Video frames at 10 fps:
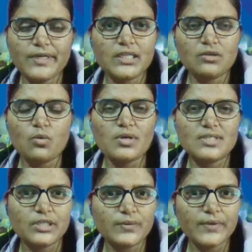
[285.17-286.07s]
code
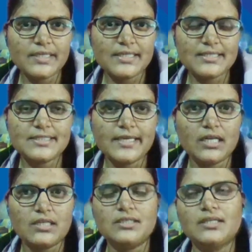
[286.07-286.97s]
security is
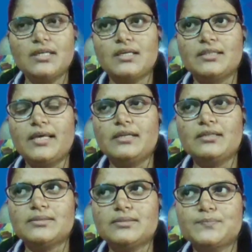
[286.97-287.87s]
there.
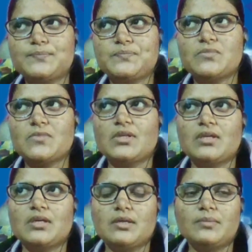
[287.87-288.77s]
Then
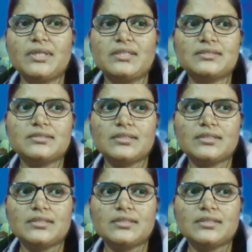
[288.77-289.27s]
means